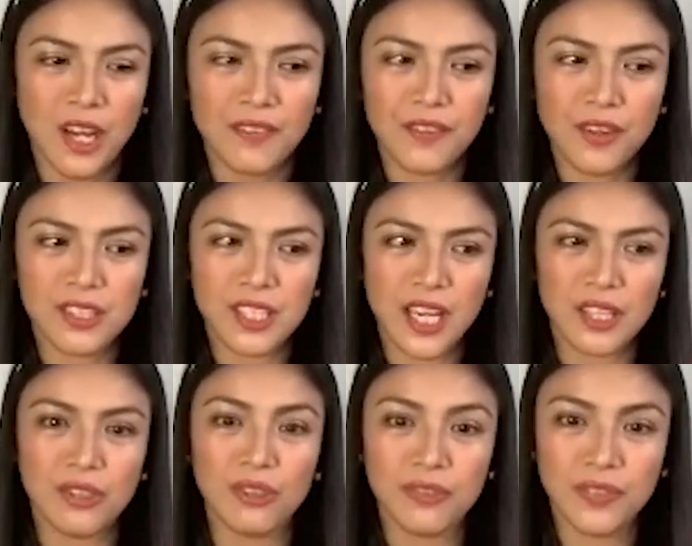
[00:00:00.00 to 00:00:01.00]
Of course,
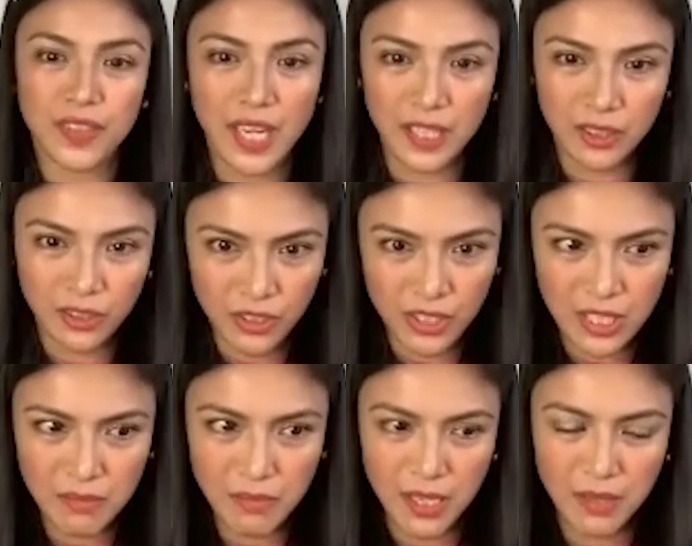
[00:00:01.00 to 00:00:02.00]
I don't forget to
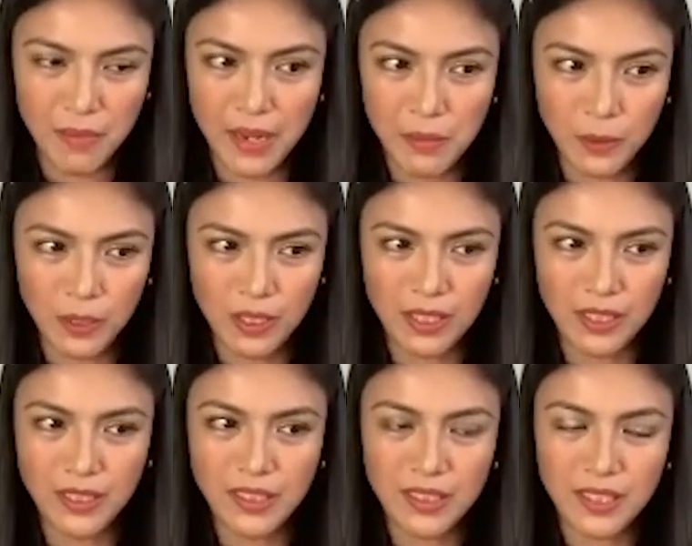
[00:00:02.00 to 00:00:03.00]
read my
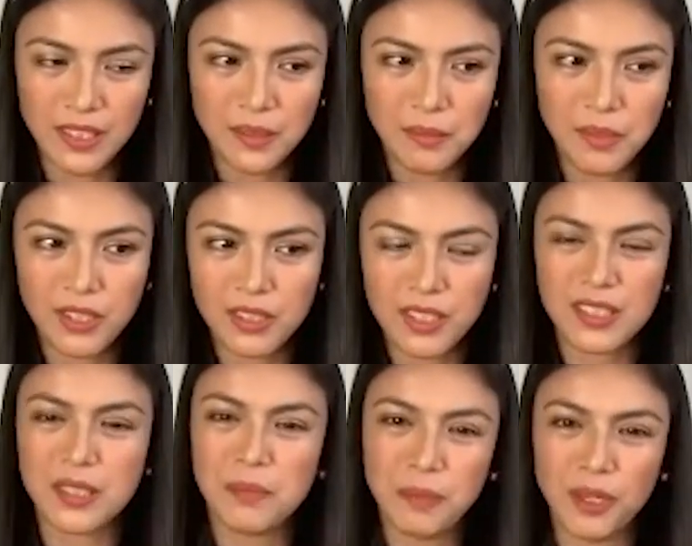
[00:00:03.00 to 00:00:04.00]
Bible because
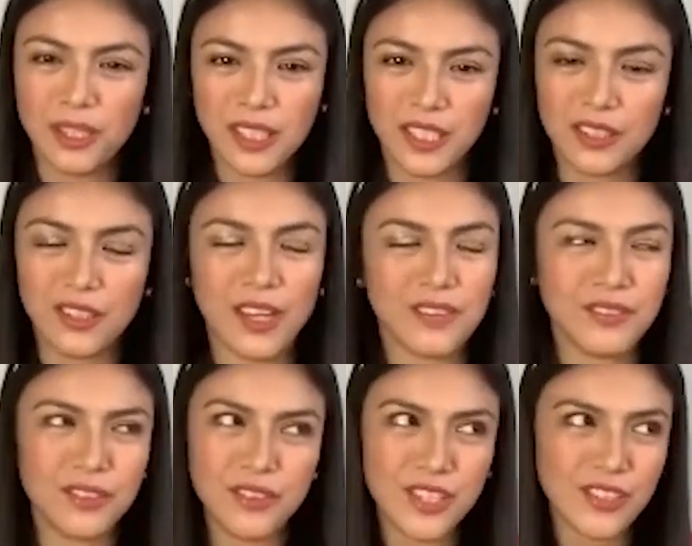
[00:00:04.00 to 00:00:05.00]
it's important. You have
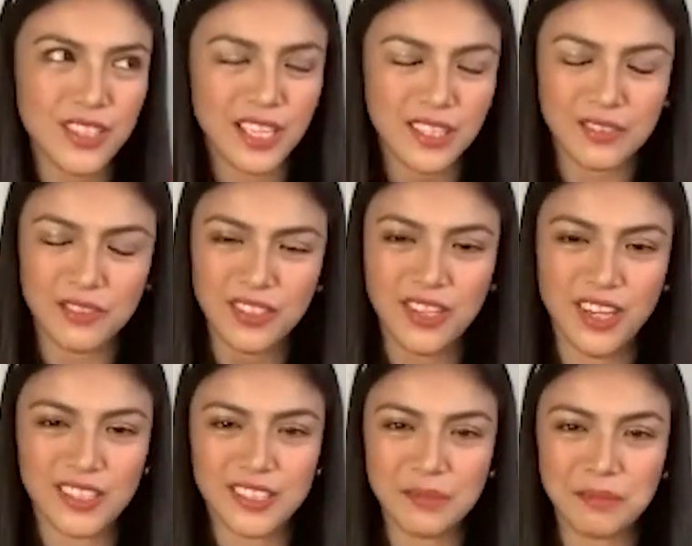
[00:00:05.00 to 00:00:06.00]
to reconnect with
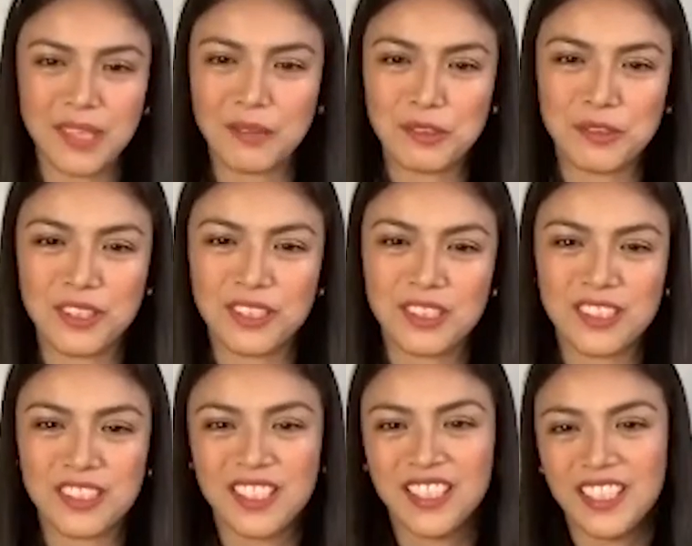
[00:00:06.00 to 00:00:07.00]
God sometimes
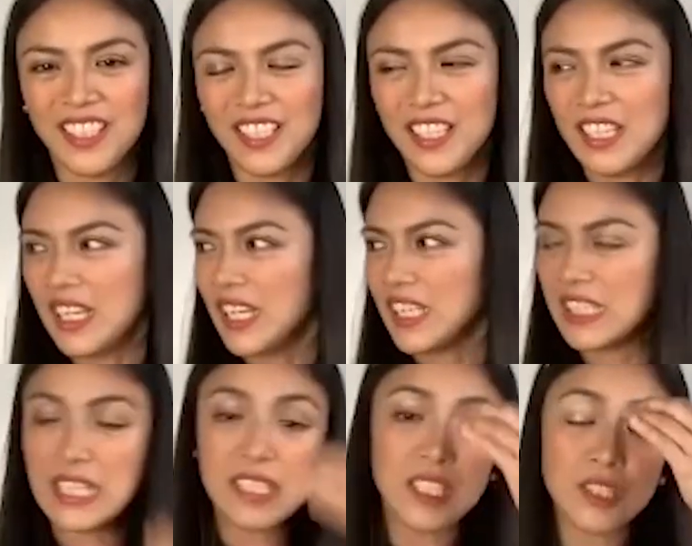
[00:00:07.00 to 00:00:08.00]
because
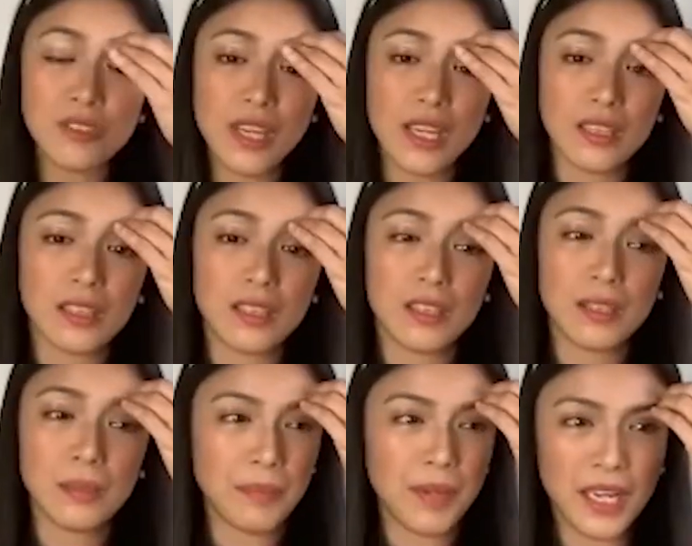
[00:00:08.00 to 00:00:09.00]
it's easy to get
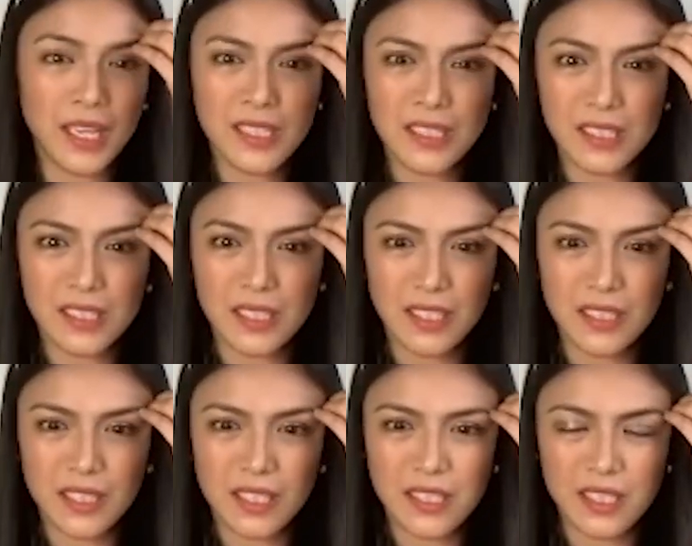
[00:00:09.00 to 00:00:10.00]
depressed.
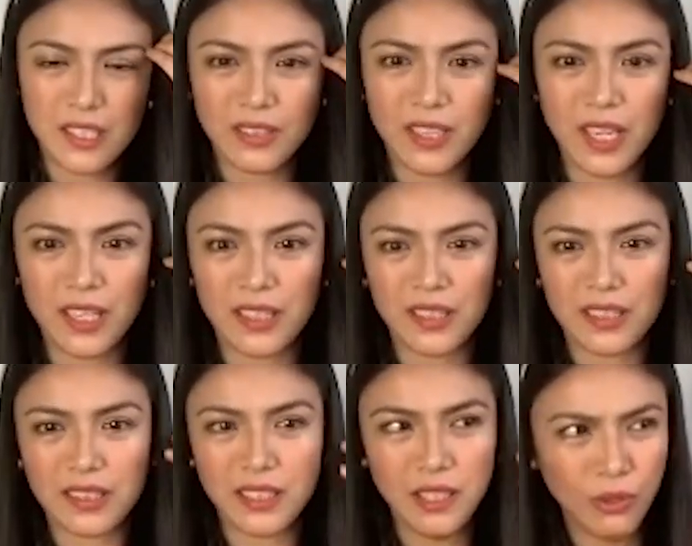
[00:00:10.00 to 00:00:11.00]
It's easy to get
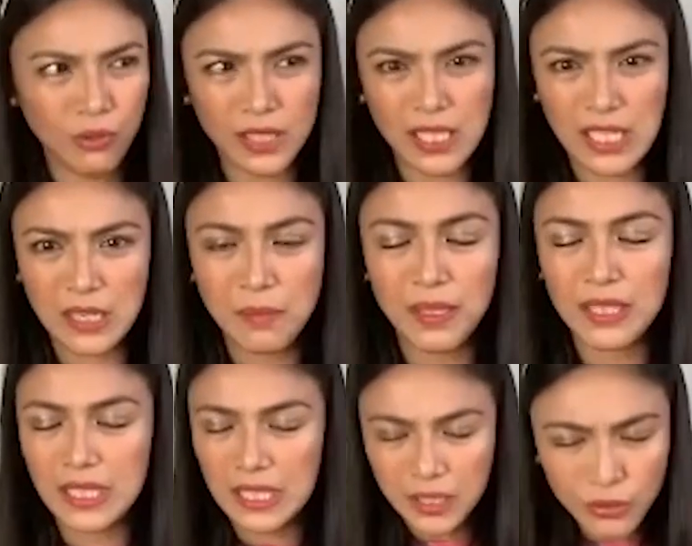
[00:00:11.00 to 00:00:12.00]
lonely,
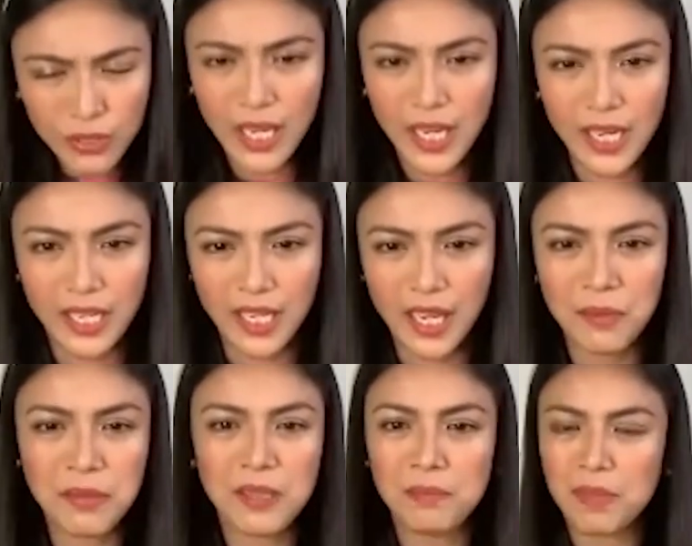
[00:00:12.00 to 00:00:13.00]
but it's okay. I
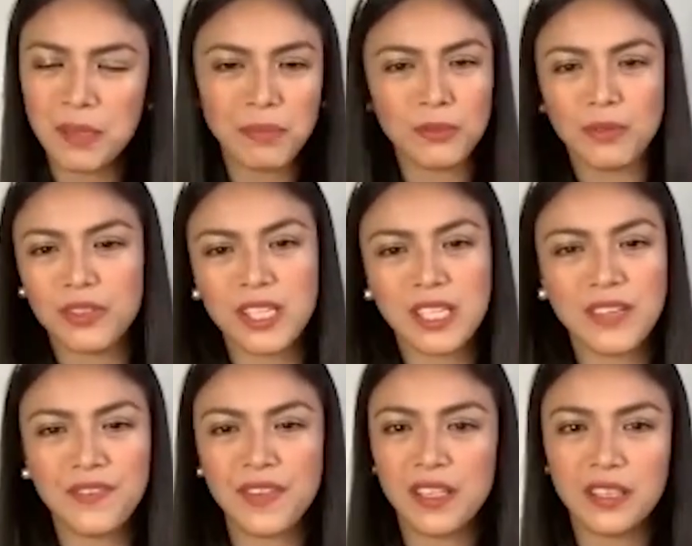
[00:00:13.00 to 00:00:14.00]
mean, people
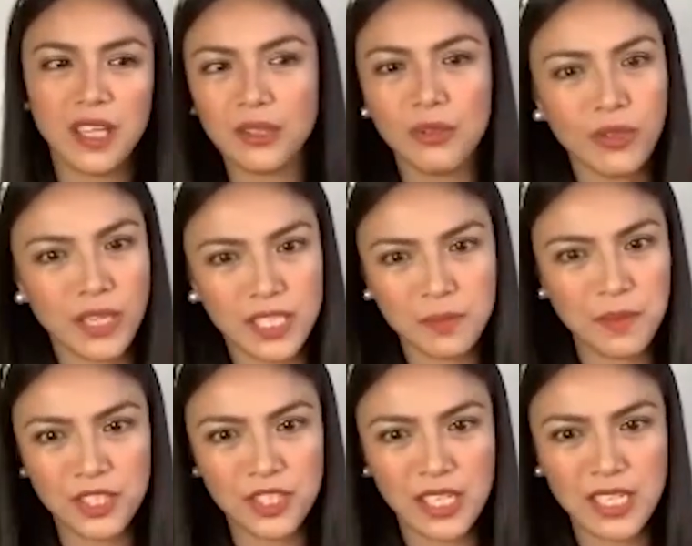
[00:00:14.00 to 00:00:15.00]
really feel not okay,
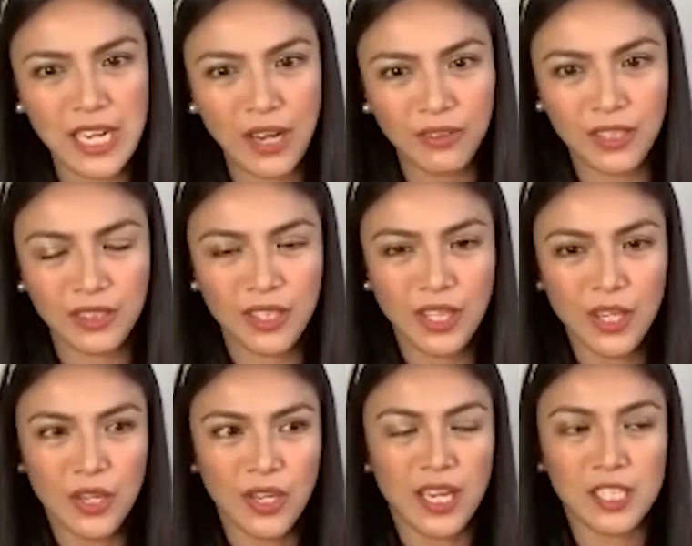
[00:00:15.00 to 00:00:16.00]
especially now that,
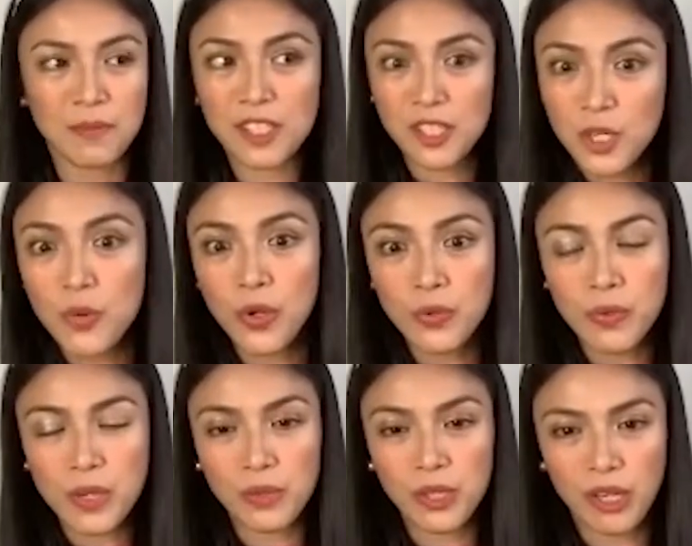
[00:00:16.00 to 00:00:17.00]
especially when
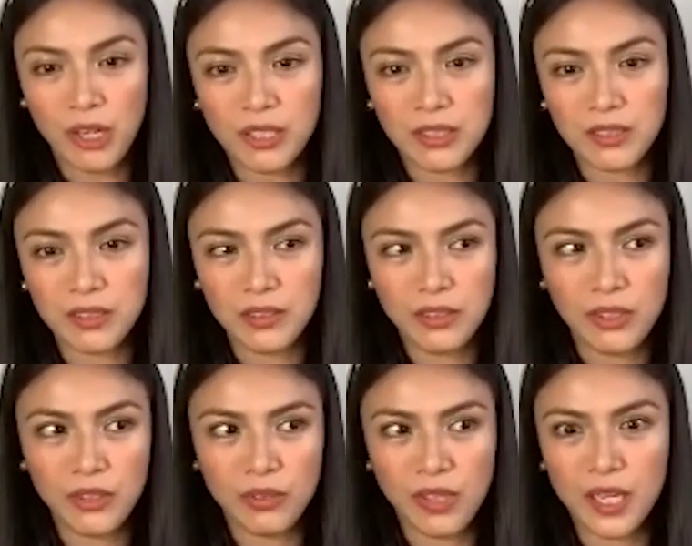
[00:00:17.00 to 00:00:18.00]
we were on,
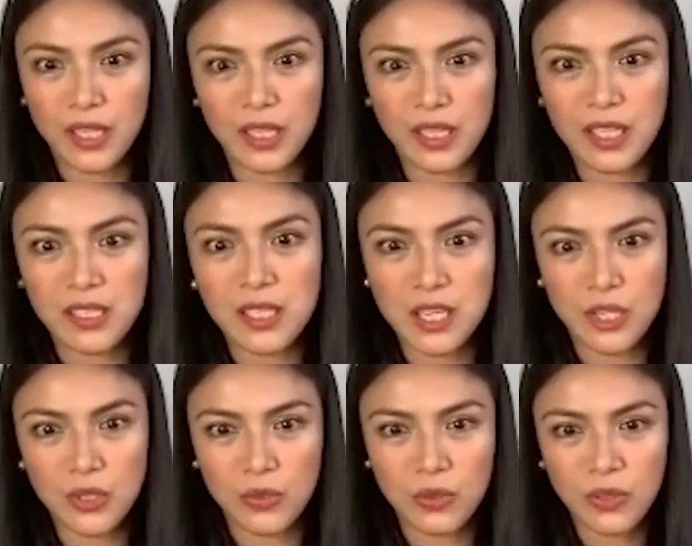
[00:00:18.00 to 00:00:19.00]
like
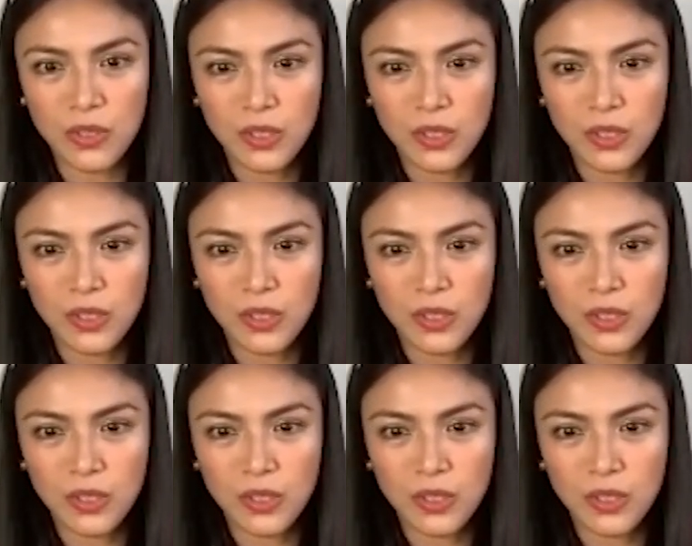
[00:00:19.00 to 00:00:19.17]
ECQ.